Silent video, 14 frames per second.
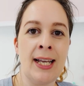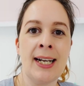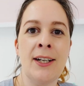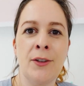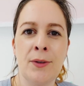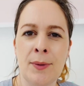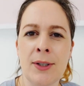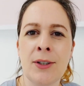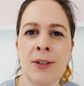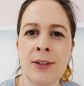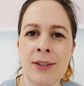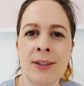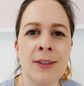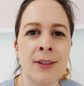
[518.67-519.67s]
Like, I know what
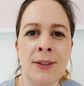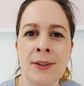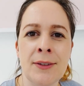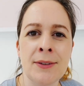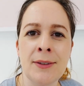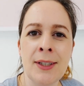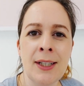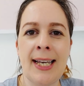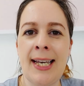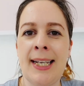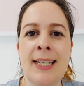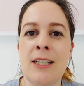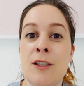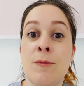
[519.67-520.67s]
colour the whole
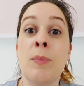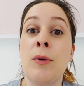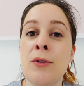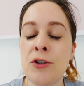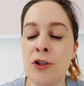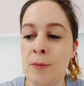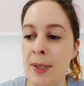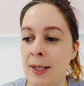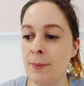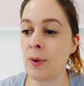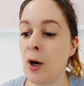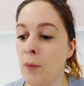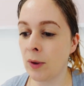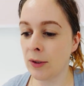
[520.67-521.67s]
cake is supposed to be,
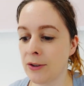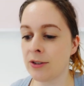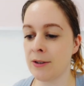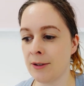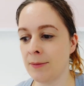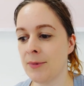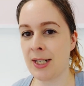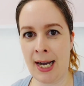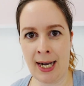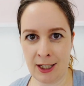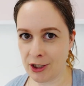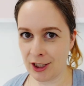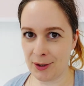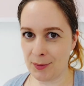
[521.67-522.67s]
but I want them to
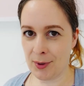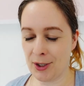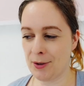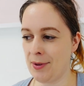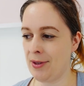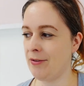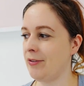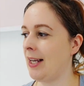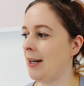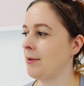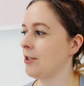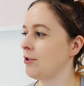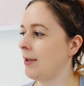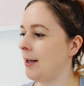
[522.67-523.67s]
actually work with the flowers.